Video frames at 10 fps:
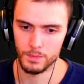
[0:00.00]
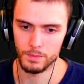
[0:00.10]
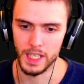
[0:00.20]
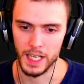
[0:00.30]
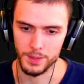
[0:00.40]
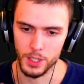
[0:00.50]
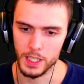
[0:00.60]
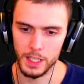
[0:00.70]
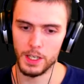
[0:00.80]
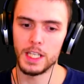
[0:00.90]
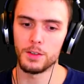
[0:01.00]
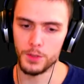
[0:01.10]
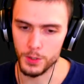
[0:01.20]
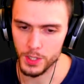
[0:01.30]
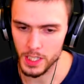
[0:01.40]
Yeah, so in the
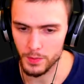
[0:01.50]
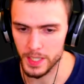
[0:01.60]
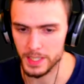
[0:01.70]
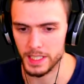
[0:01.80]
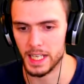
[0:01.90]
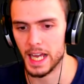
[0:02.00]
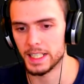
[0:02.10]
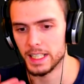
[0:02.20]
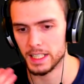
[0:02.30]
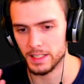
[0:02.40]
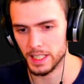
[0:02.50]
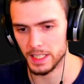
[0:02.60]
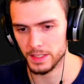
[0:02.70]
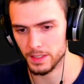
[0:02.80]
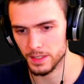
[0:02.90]
future, if I decide to add kind of
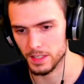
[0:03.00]
things,